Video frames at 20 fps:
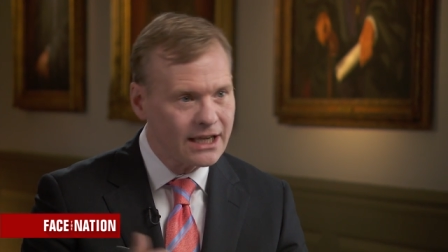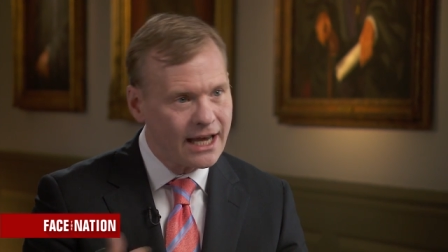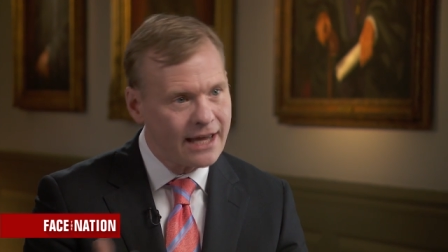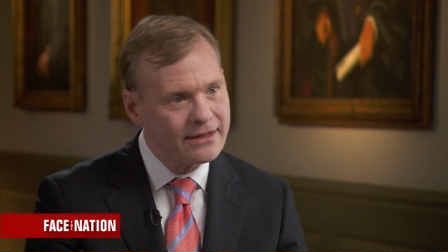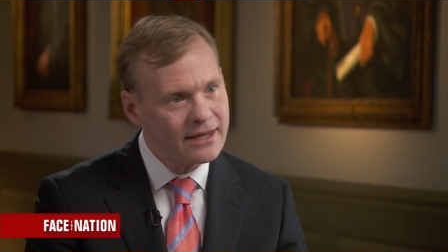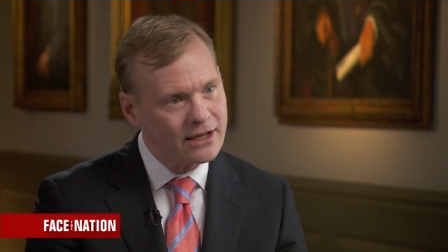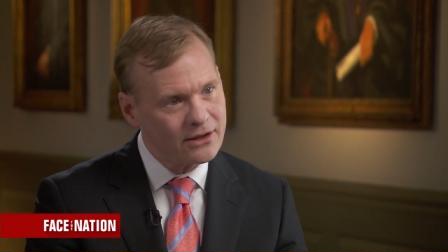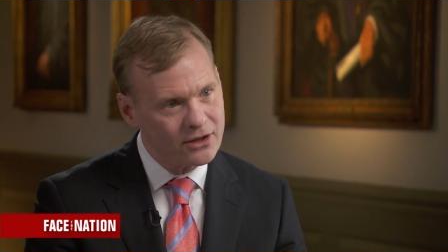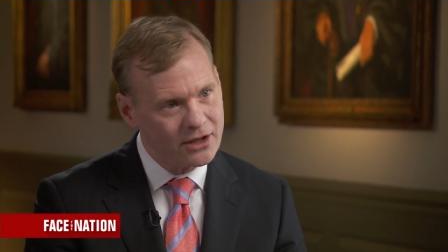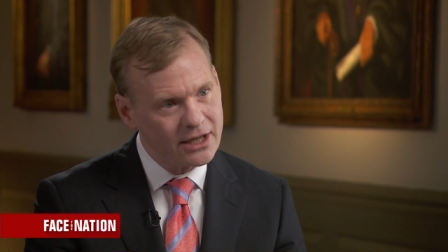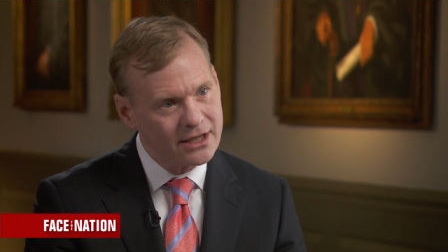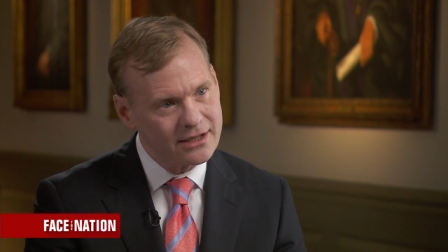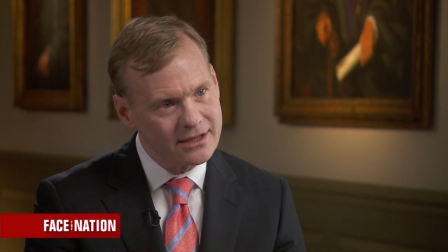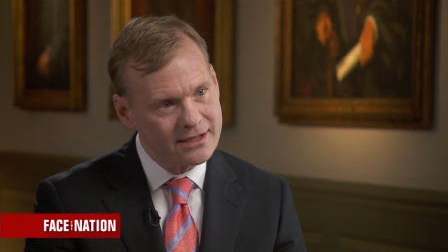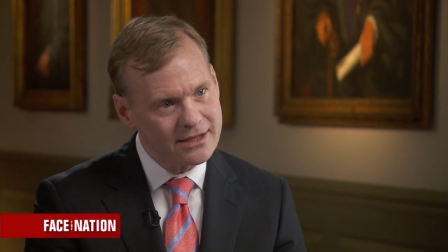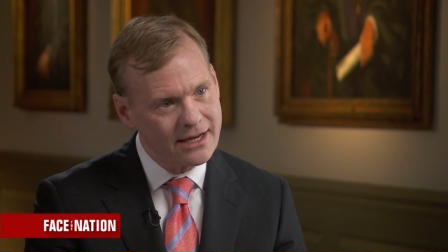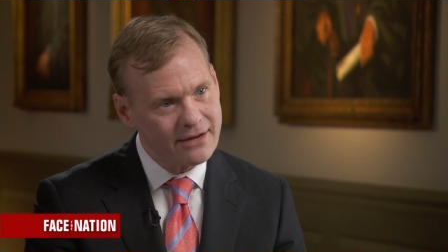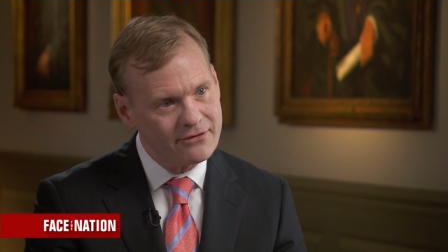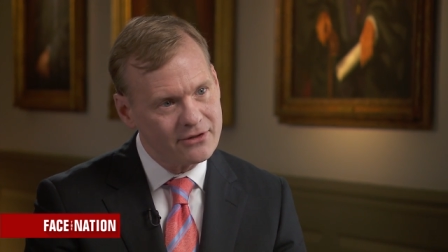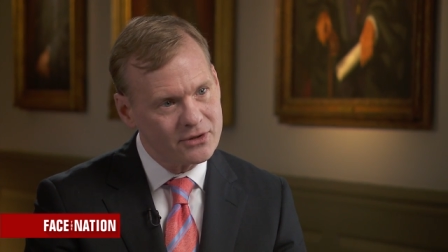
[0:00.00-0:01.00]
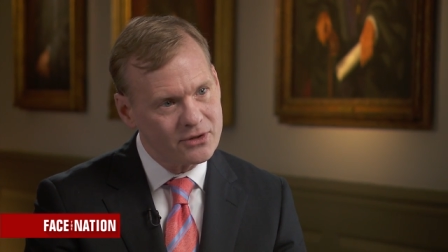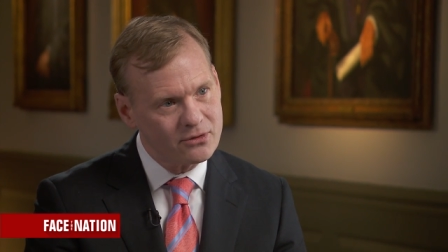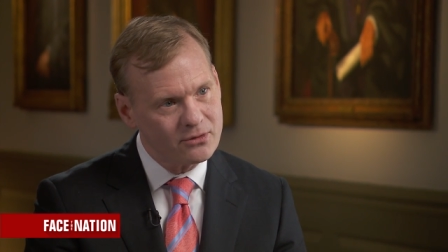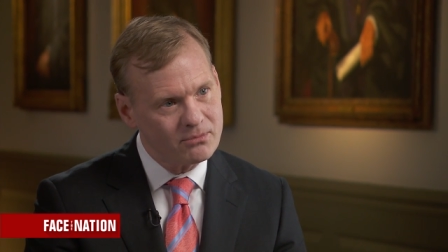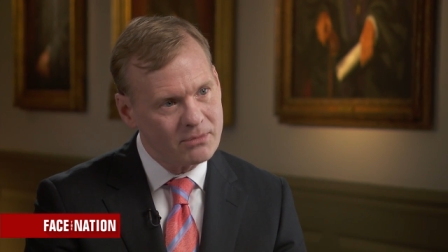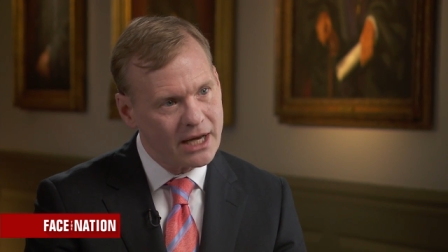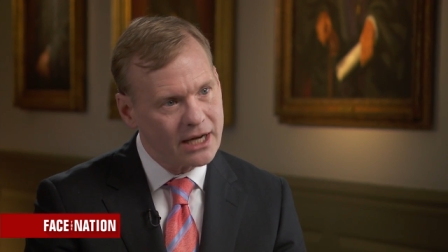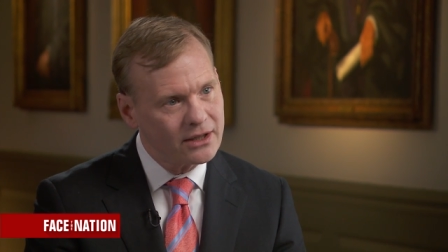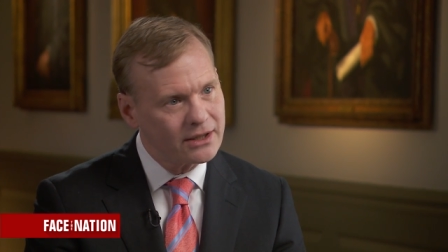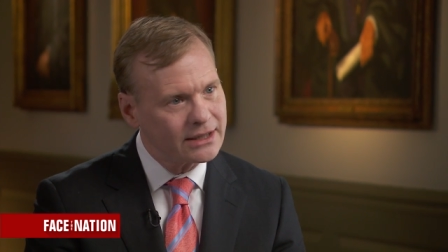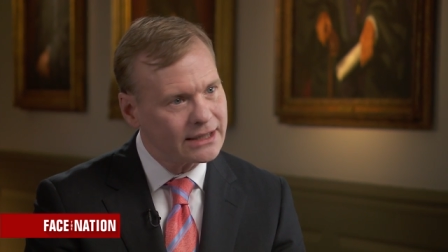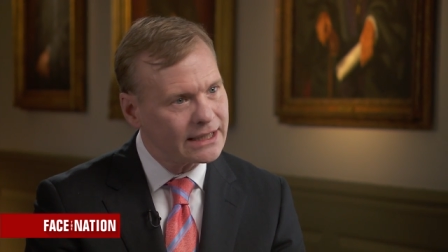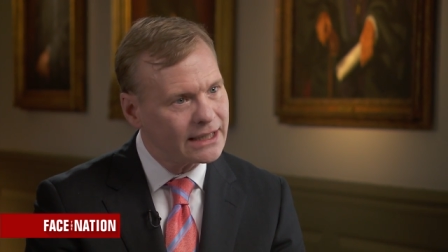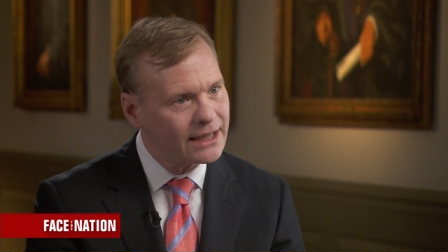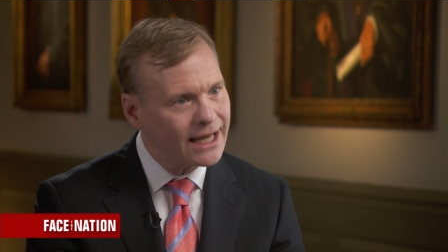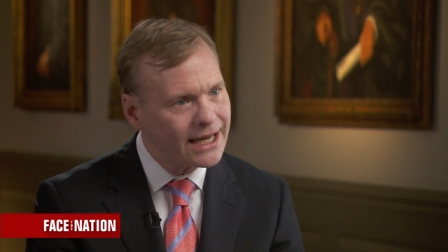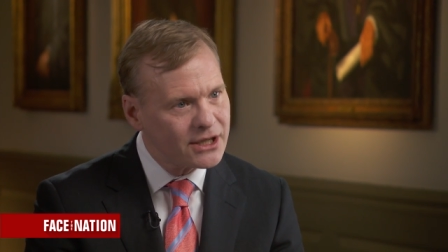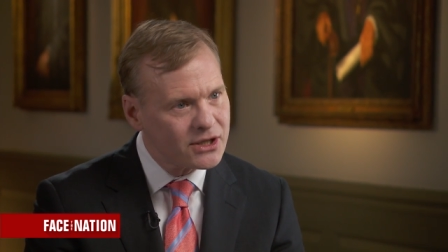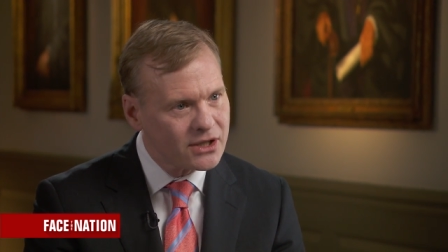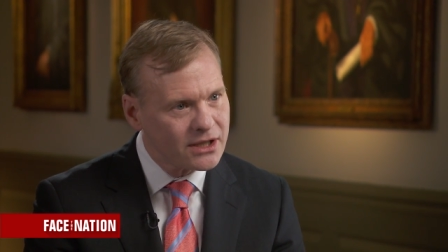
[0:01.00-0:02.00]
and they look at this effort to meddle in the
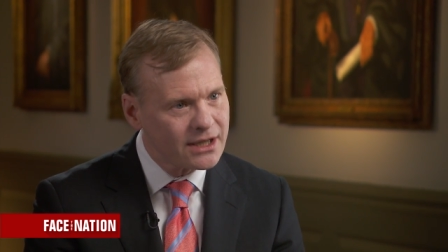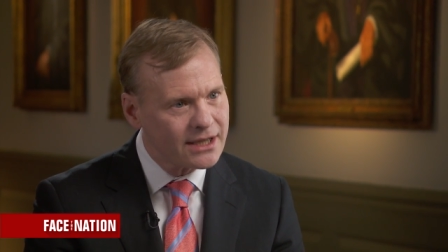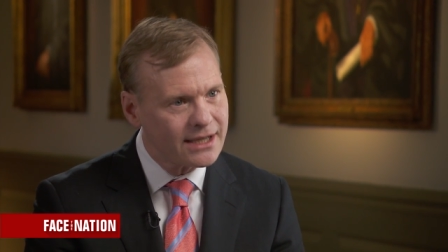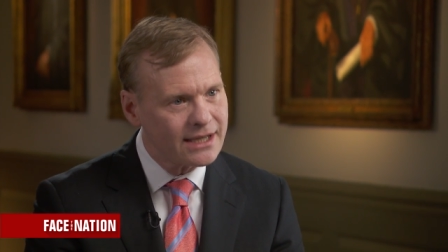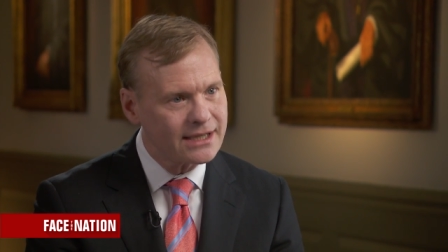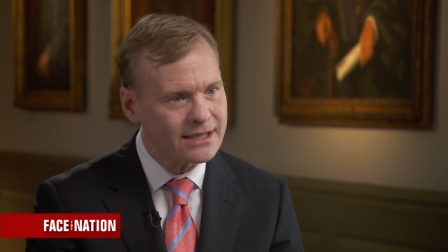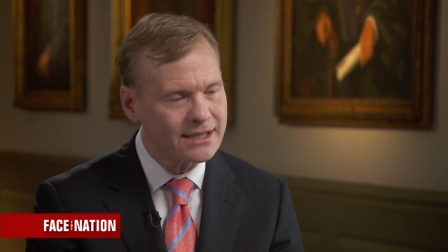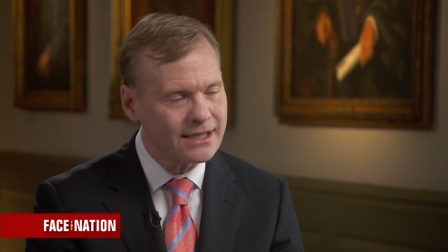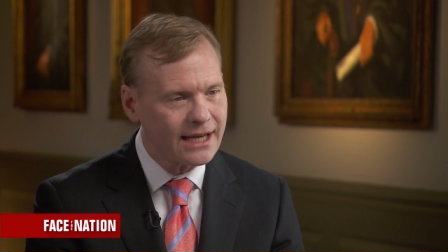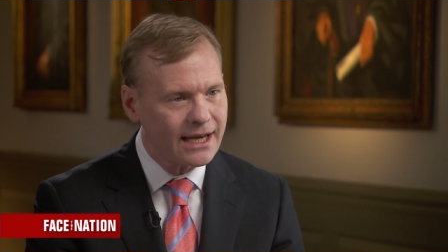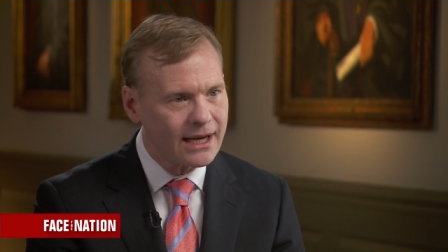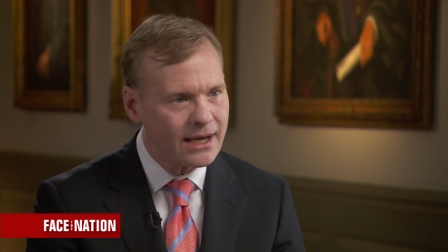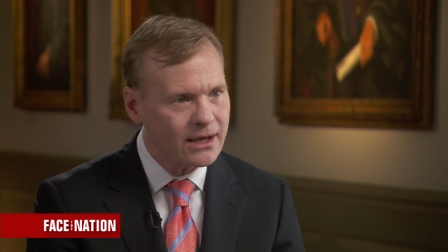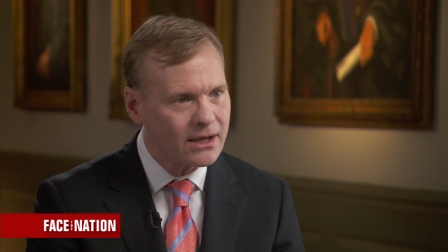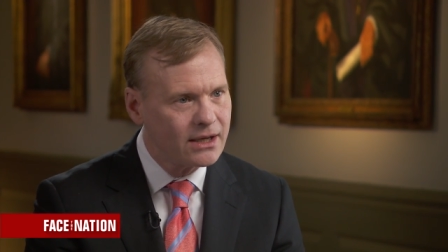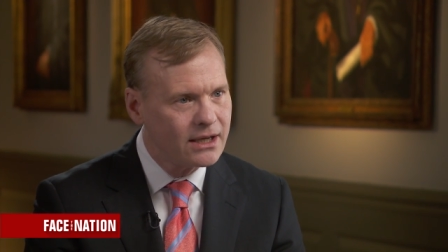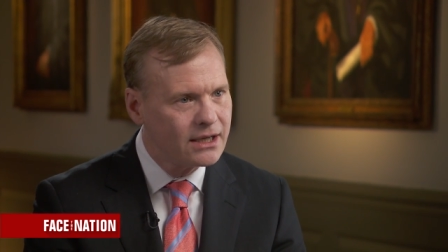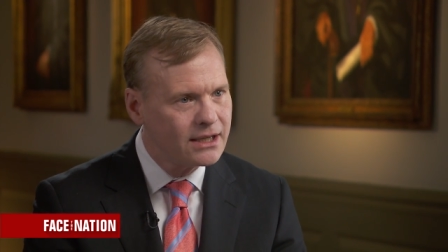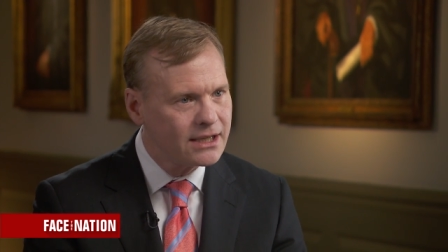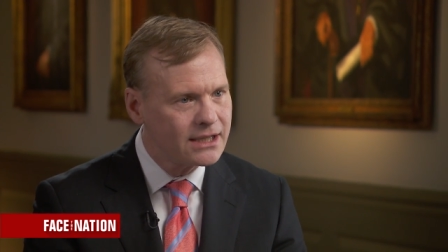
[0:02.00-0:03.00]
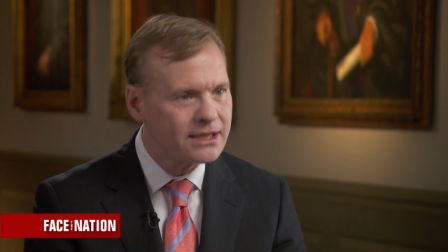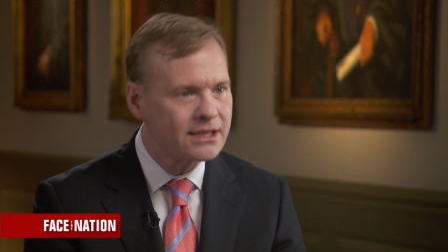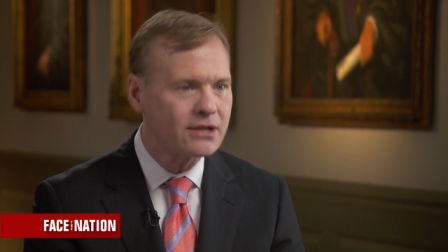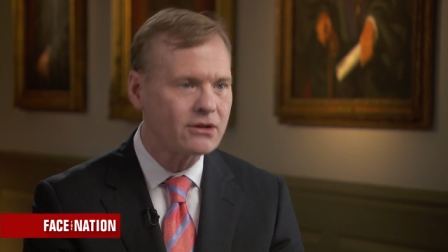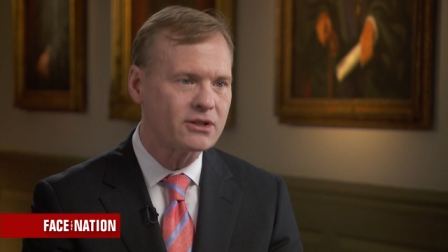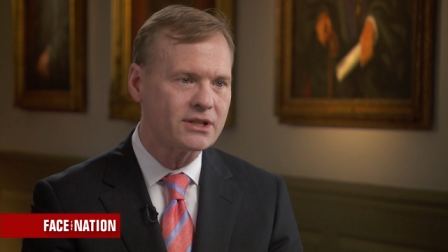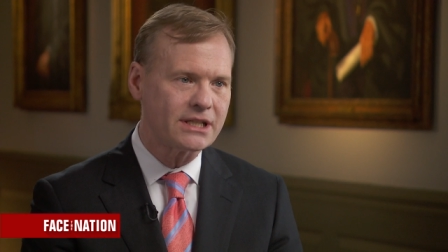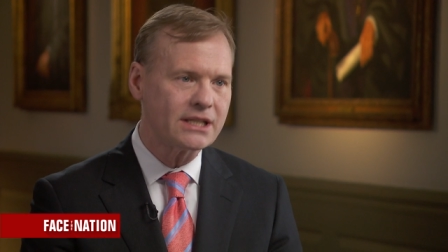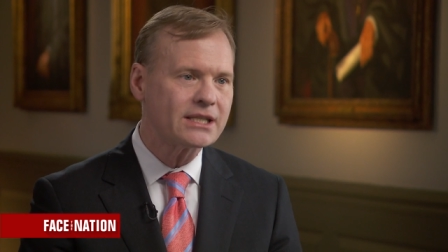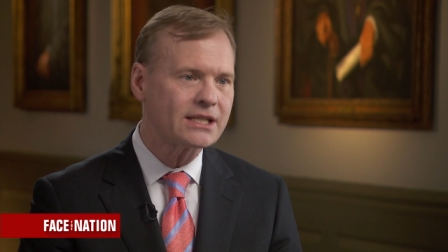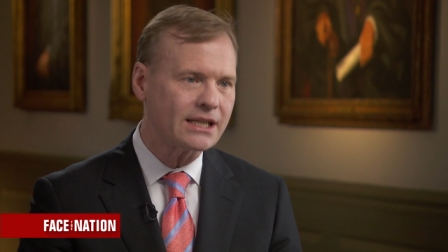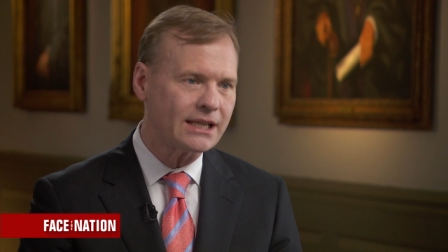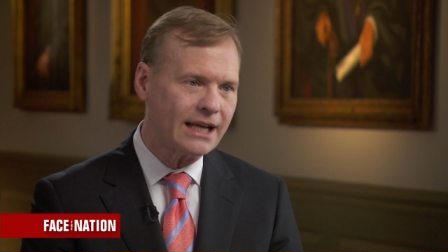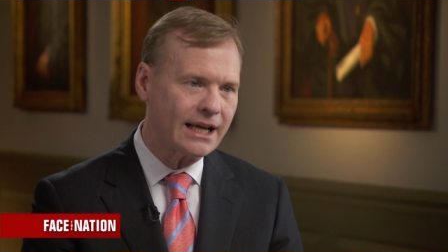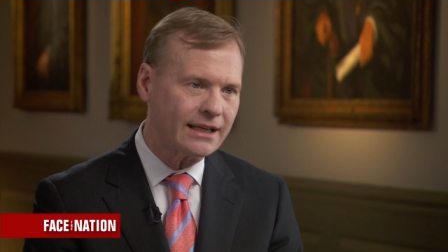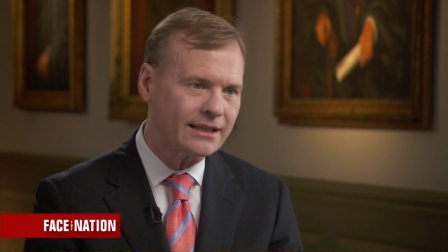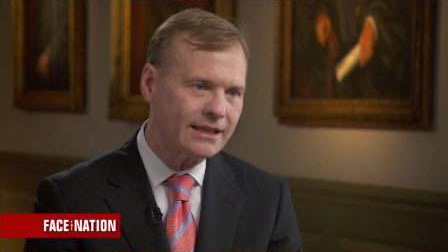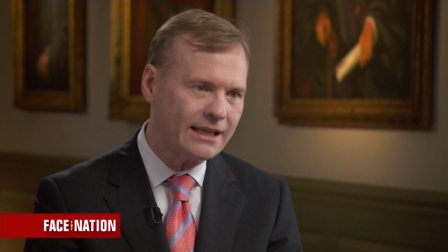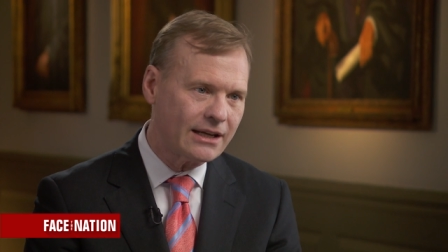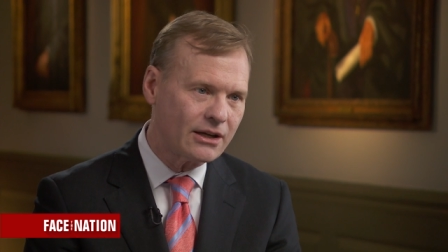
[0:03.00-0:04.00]
election, and they say, is there a
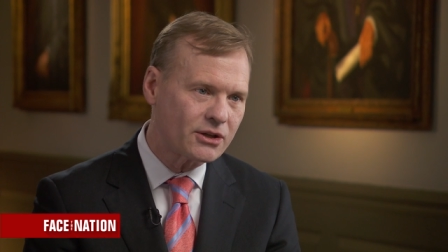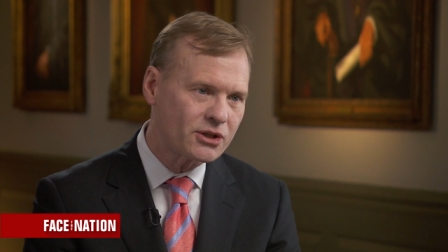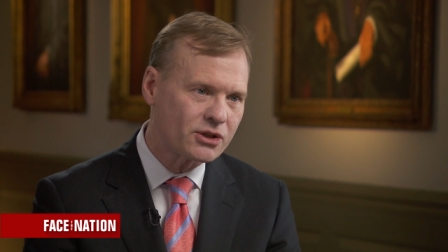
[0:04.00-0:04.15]
disconnect there?